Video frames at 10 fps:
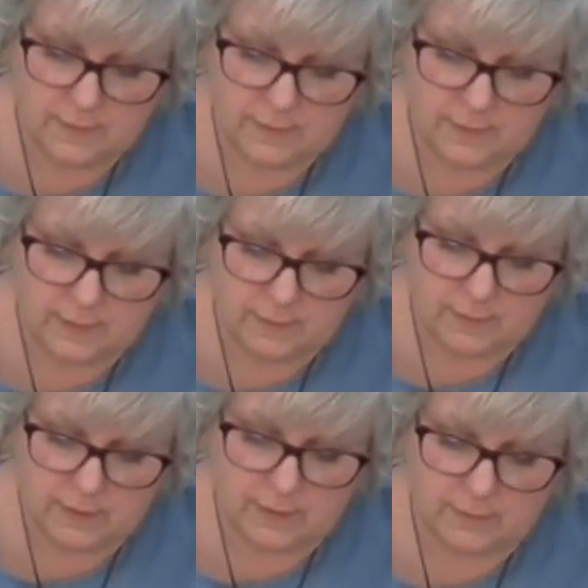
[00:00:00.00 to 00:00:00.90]
There
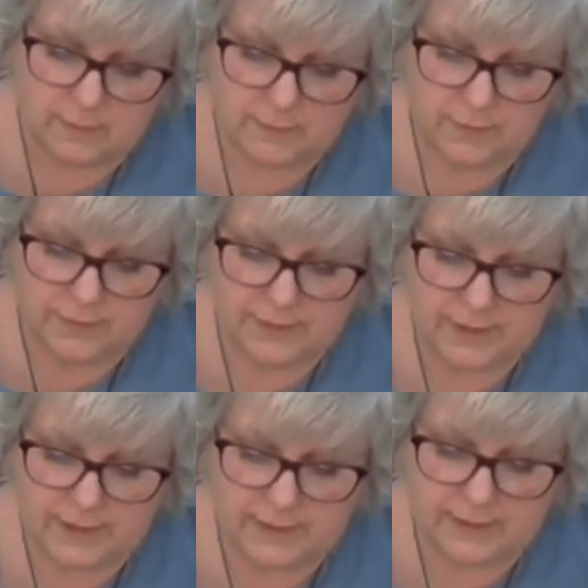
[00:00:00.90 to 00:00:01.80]
we go. Not the
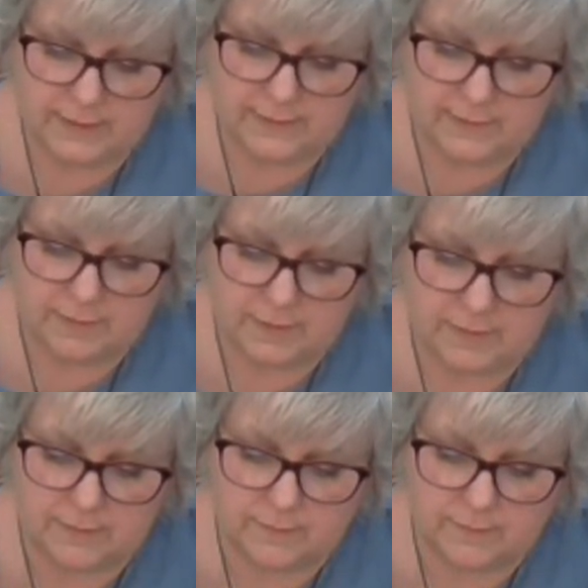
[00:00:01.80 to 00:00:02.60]
tidiest, but